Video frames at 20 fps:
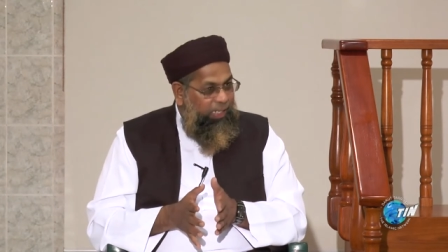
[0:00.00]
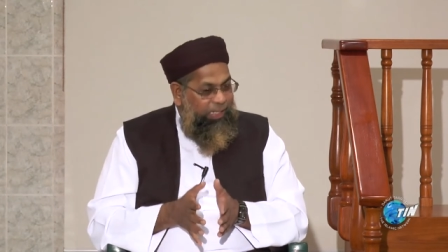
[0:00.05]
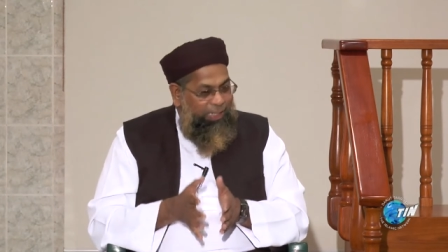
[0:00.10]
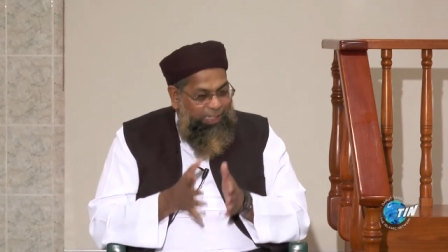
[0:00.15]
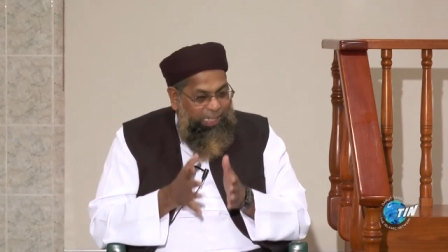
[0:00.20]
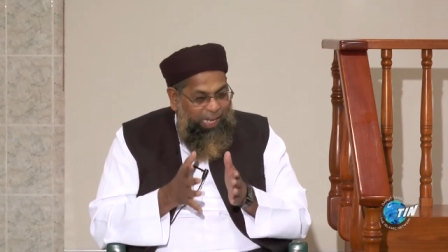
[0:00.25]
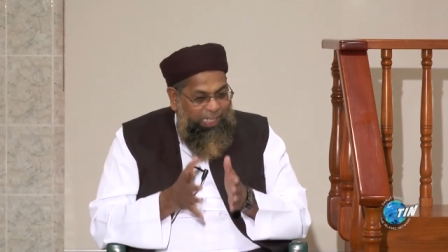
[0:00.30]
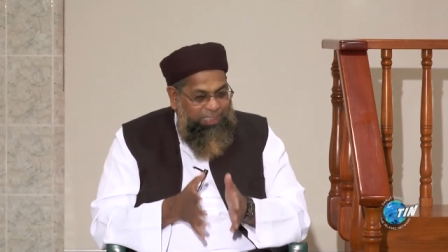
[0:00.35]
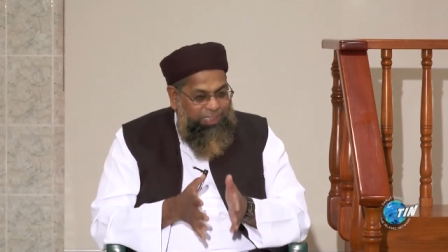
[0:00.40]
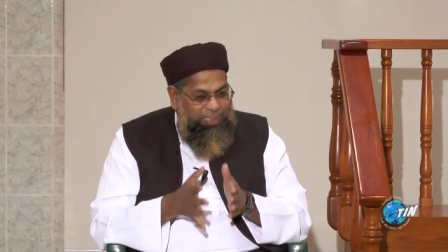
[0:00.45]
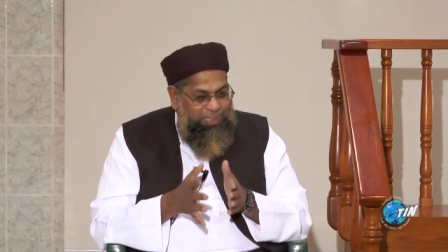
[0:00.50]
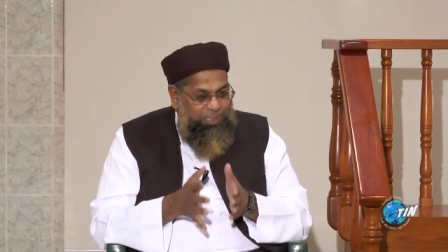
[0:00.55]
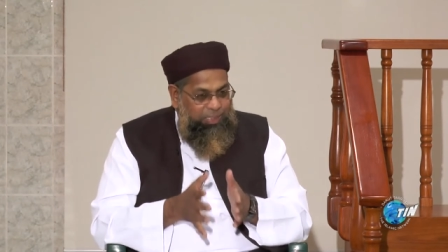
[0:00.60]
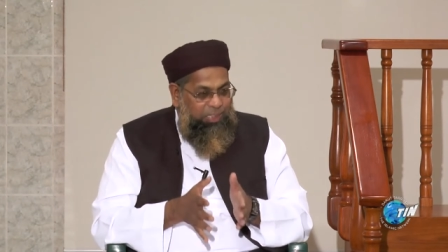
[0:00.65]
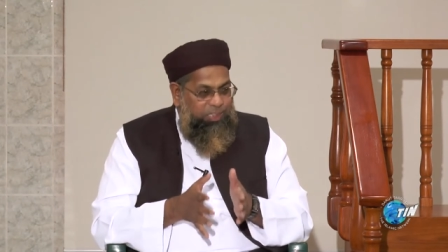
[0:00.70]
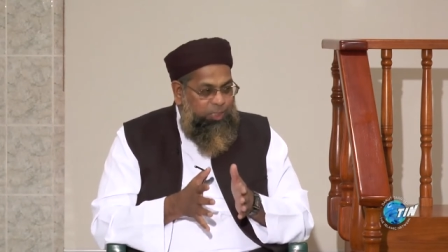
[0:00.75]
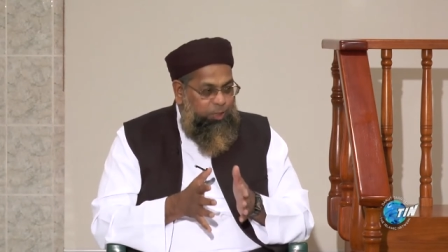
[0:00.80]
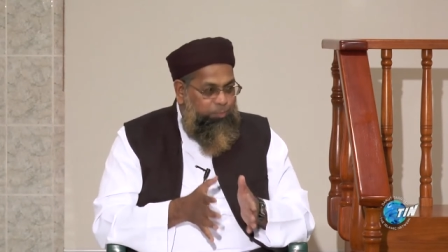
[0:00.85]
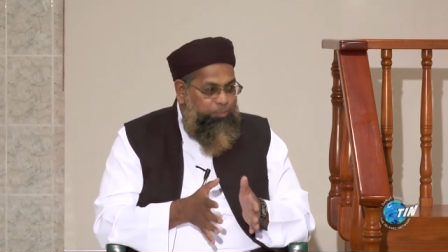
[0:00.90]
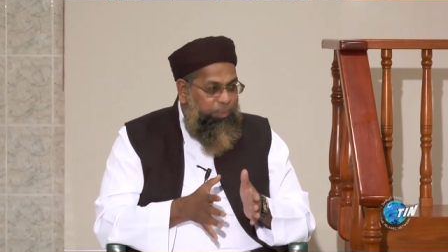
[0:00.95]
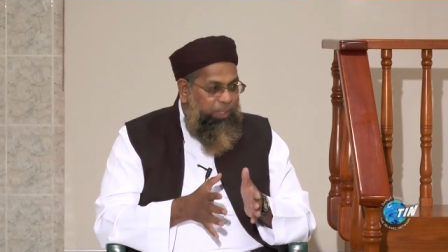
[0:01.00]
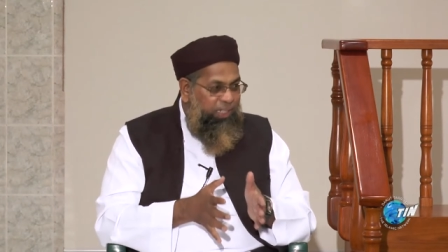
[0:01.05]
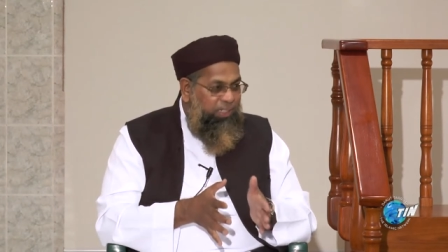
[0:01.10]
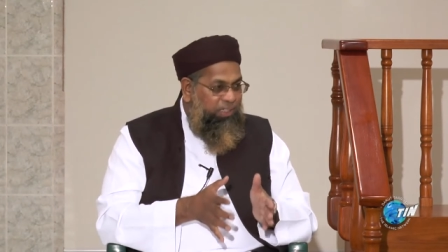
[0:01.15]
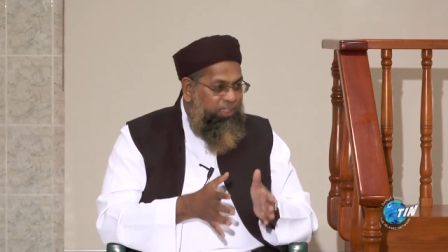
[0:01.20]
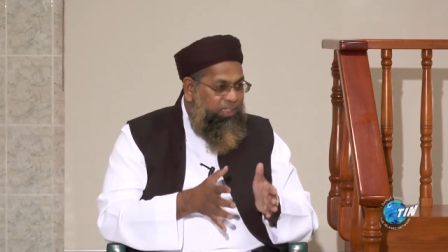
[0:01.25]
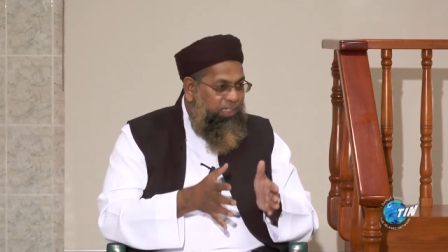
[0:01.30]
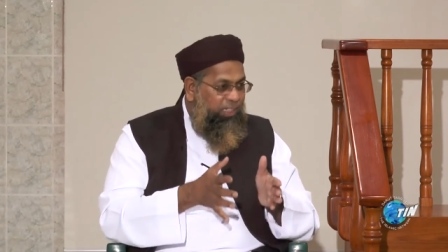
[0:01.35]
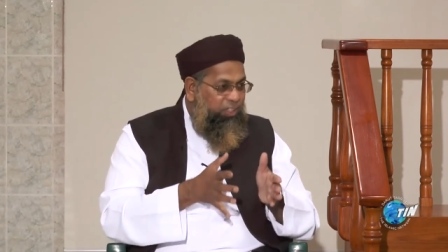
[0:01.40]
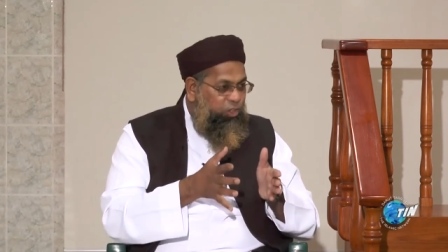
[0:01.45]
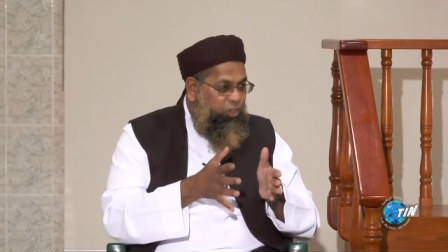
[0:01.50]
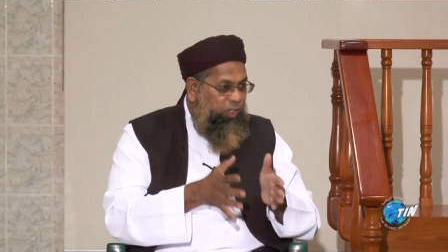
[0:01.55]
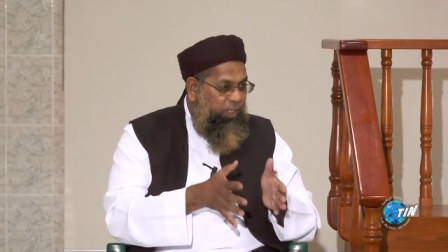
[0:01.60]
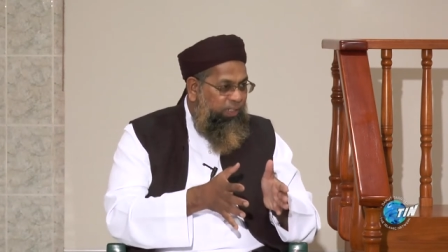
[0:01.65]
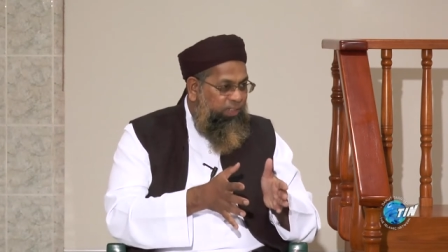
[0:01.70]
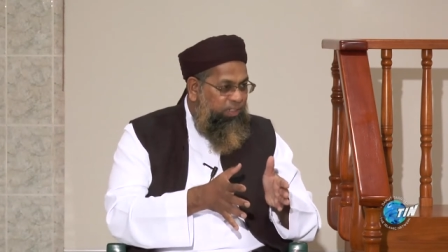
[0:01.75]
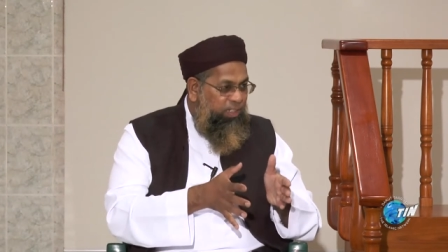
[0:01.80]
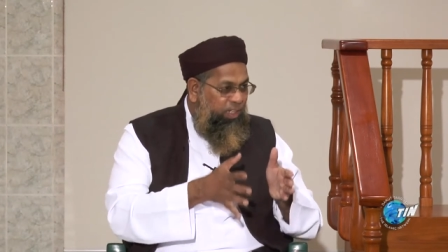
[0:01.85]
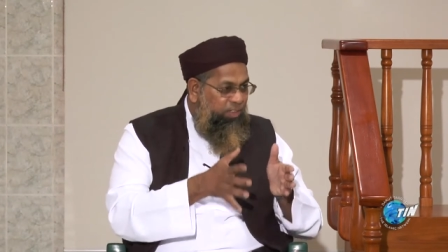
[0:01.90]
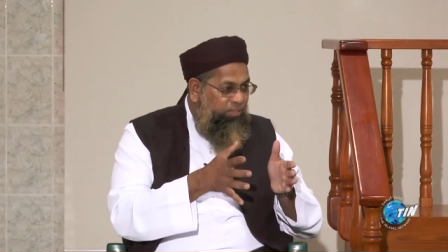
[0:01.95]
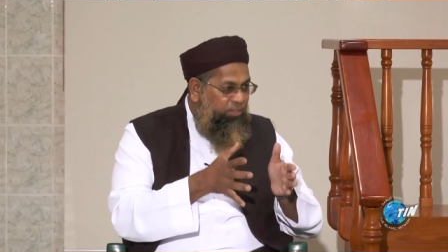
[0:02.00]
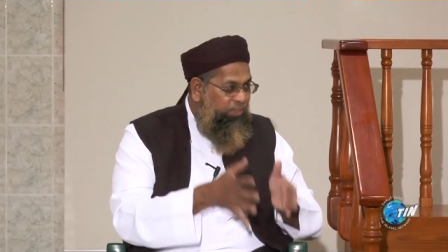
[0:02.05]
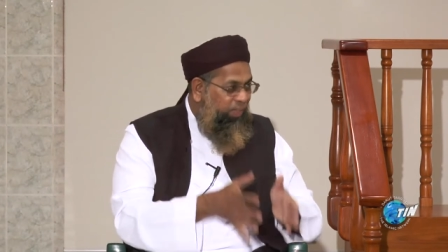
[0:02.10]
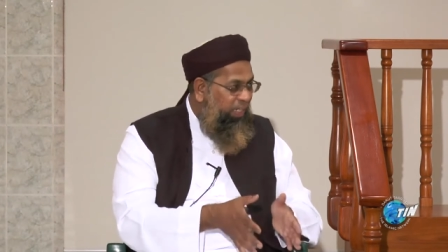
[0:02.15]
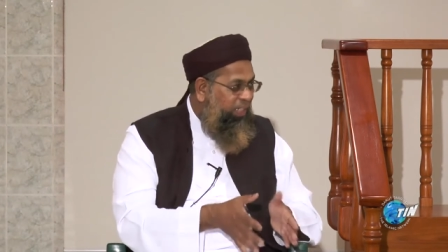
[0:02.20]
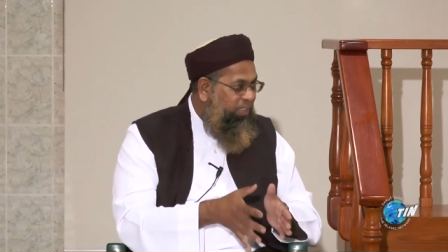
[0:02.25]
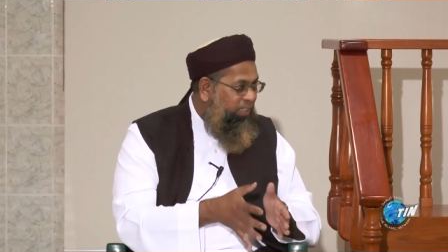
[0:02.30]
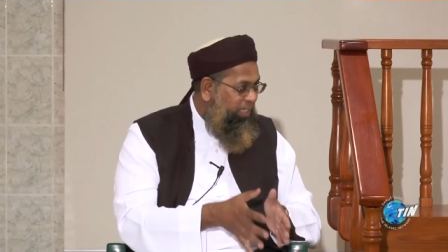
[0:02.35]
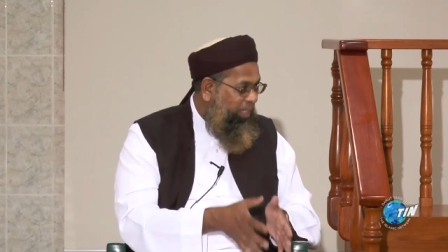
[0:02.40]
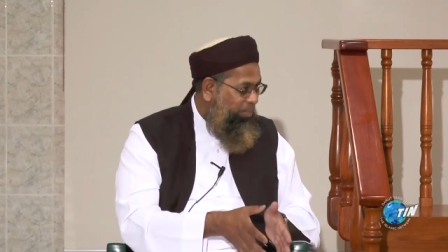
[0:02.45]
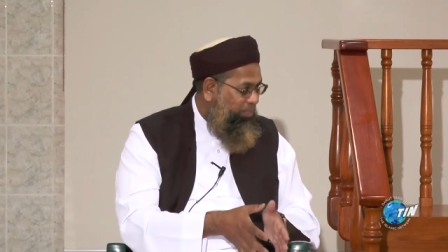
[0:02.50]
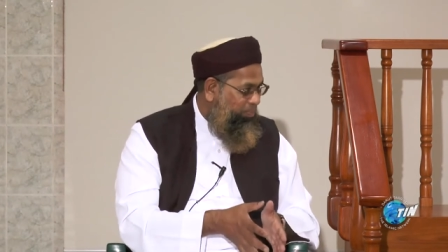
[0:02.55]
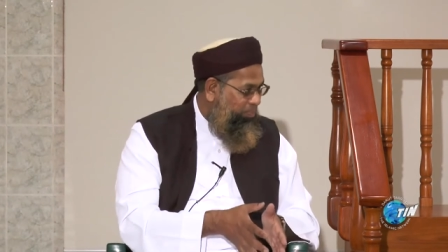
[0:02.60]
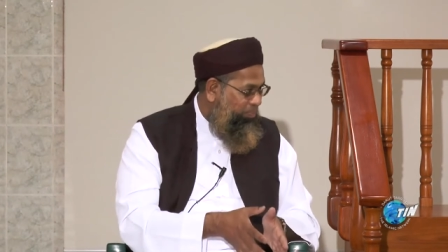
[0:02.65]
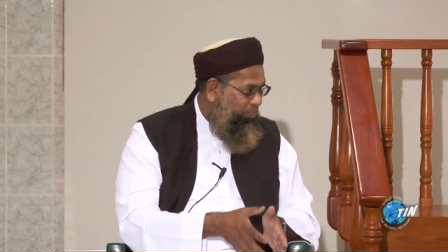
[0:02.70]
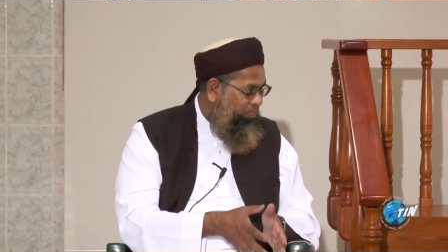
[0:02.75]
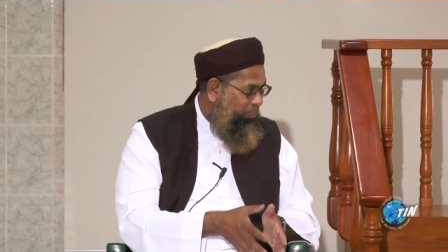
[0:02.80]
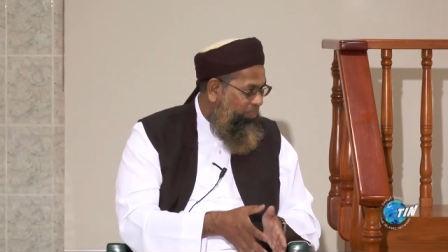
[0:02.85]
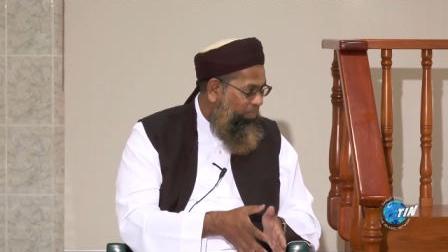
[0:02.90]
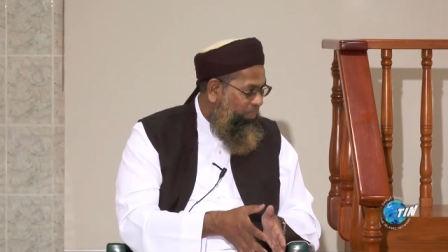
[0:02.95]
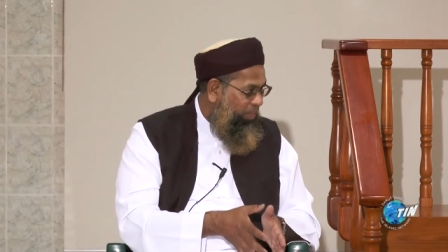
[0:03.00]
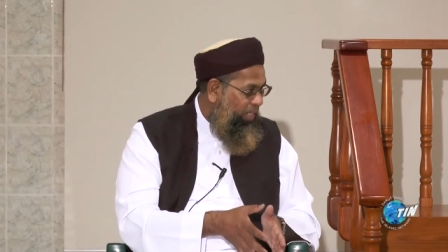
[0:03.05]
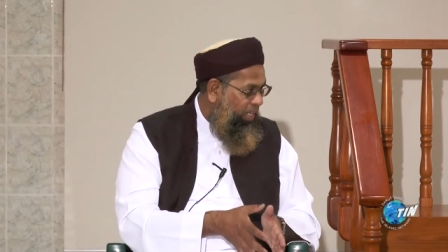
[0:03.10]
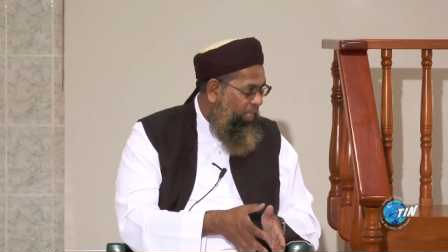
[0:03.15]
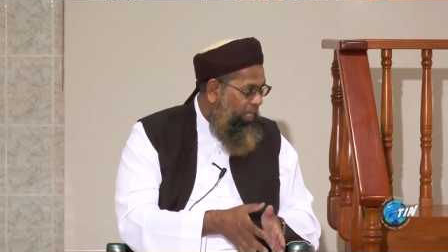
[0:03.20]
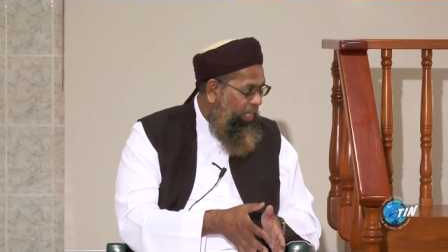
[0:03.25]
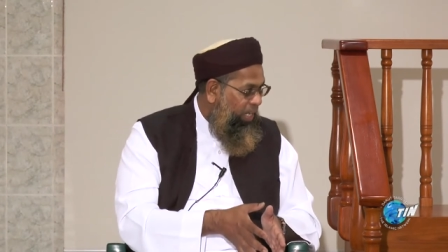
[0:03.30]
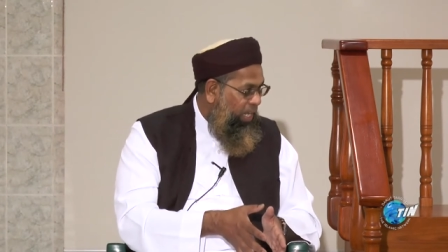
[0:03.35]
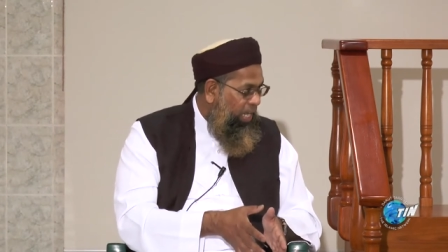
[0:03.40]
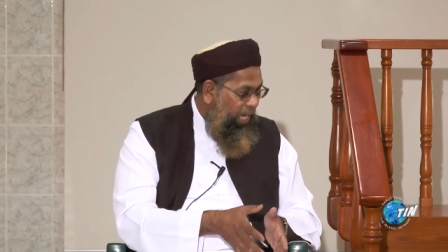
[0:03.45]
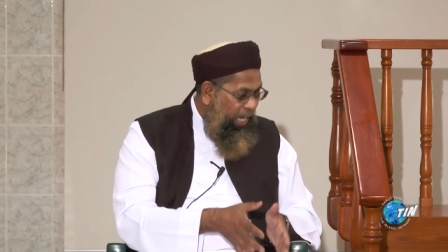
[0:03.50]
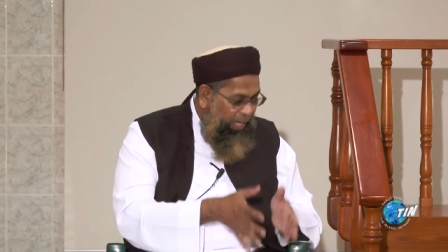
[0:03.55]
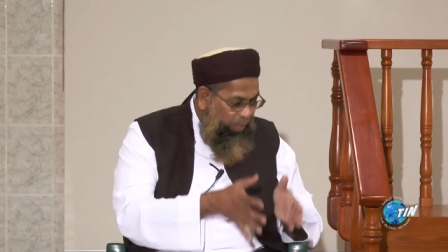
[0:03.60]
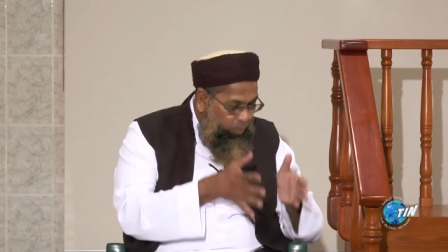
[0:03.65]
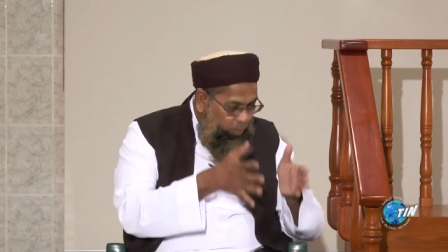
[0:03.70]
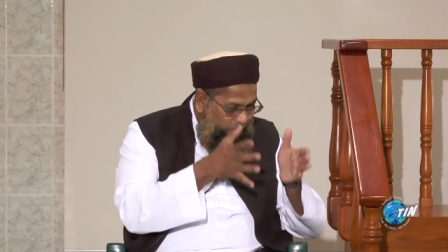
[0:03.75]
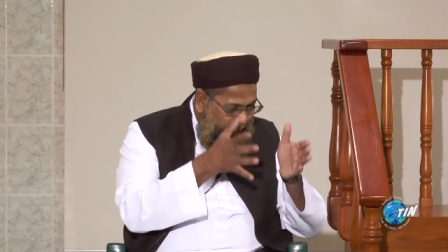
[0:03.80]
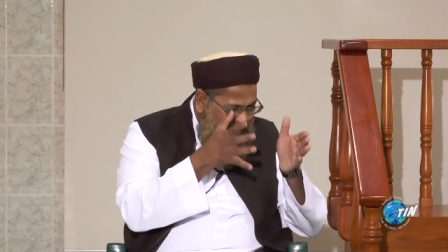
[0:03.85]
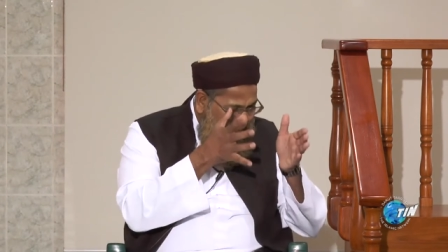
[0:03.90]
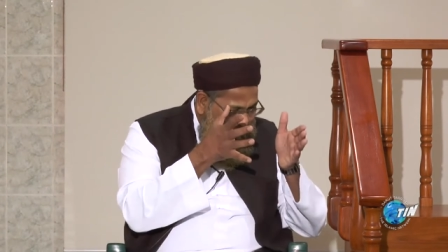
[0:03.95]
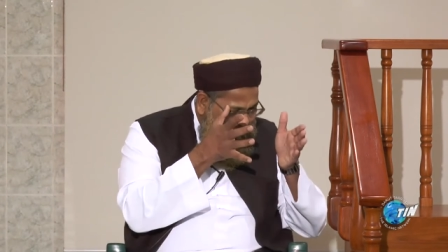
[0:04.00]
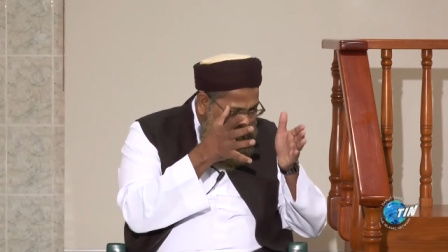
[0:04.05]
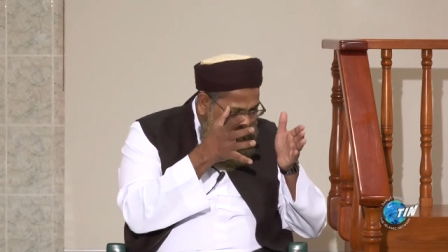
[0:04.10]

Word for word: that's the space that shaitan fills up. And when he